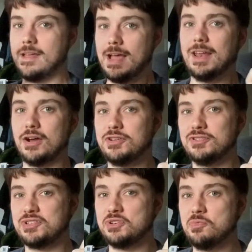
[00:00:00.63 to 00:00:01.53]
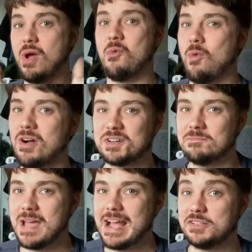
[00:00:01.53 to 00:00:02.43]
Hello YouTube,
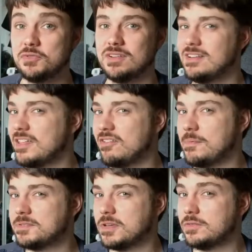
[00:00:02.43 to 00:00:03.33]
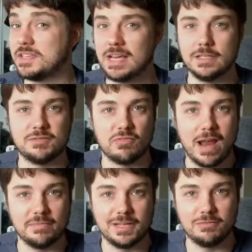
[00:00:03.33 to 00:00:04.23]
welcome back to another episode of Kelly's
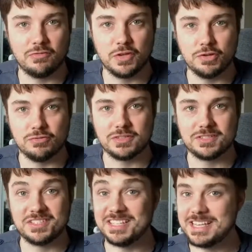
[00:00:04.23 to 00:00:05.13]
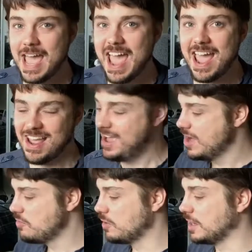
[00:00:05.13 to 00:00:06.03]
Rambling Reviews. Today,
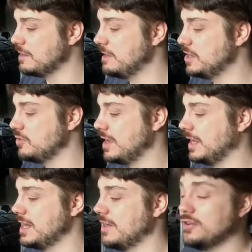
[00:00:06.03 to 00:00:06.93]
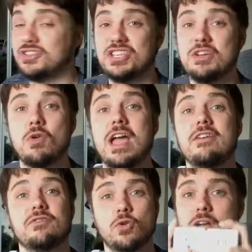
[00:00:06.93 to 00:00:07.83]
we're going to be doing another
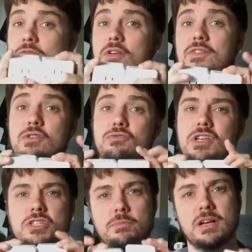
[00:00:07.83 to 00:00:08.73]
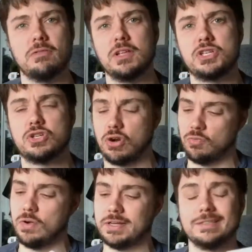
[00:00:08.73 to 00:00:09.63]
Z-wave quick review. This will be a really
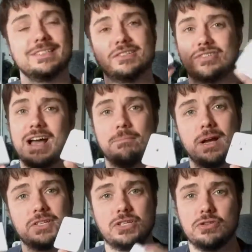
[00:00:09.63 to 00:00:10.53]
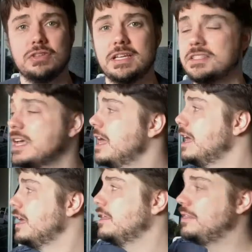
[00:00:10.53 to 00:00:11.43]
short one because there's not much to these.
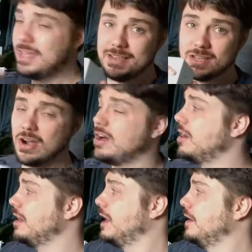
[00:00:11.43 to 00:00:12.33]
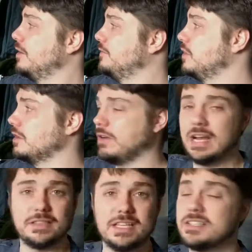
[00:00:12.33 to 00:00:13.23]
These are, I don't know if you can read
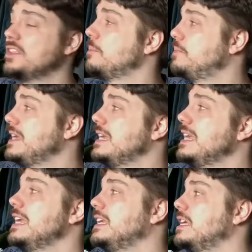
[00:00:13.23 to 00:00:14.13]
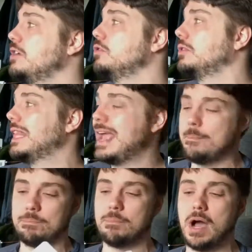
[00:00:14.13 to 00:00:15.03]
it, these are the PEQ
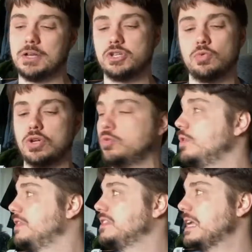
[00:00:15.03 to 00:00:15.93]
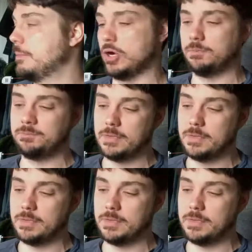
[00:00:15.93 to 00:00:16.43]
lamp module with dimmer.